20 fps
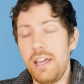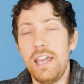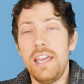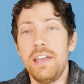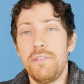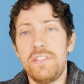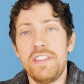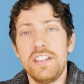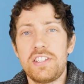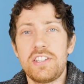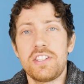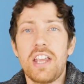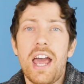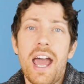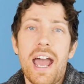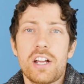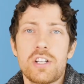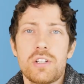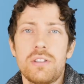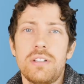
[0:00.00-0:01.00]
if this is
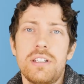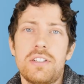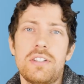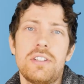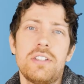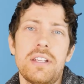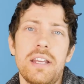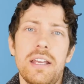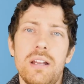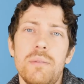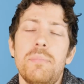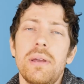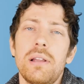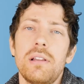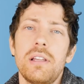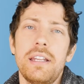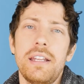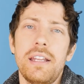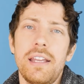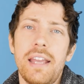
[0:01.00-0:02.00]
actually a
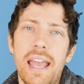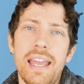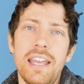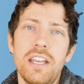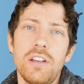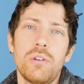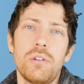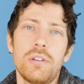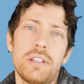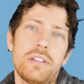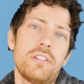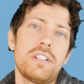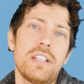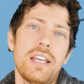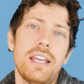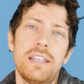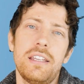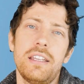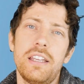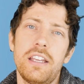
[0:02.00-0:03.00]
sustainability angle that they're
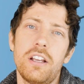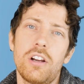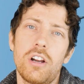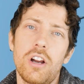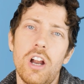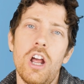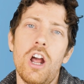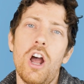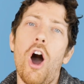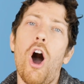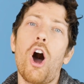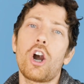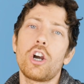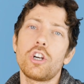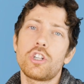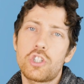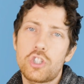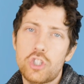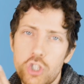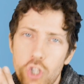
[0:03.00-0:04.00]
taking here, are
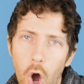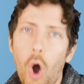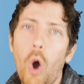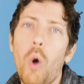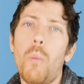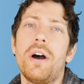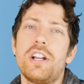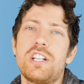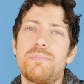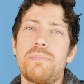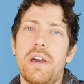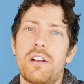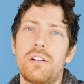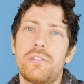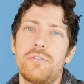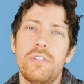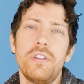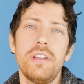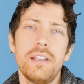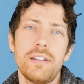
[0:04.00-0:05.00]
so much better
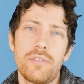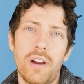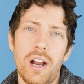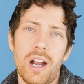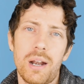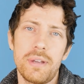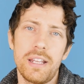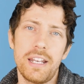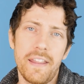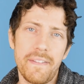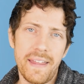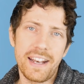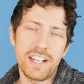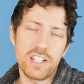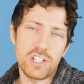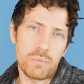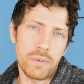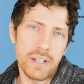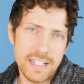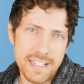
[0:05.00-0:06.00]
for the environment that
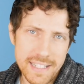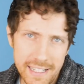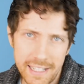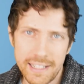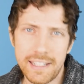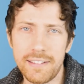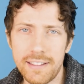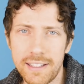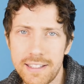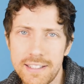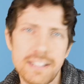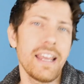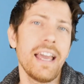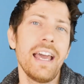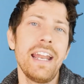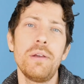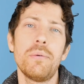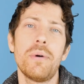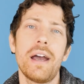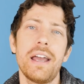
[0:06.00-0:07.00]
it's ridiculous.
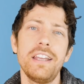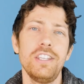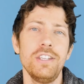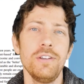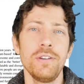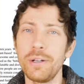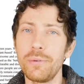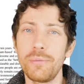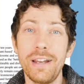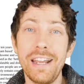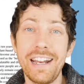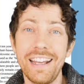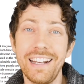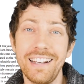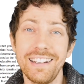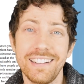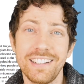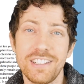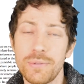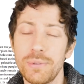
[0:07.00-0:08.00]
Anyway, you can read
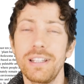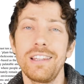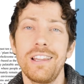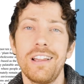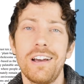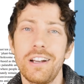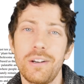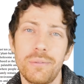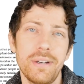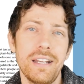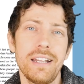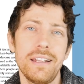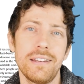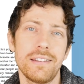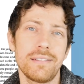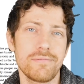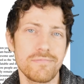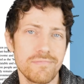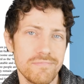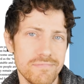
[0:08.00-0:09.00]
it. It's really long. Read it.
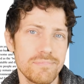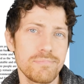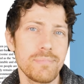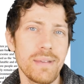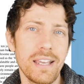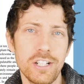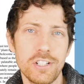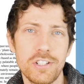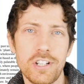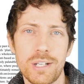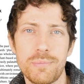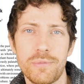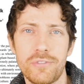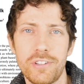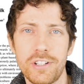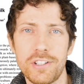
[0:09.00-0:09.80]
Make a judgment for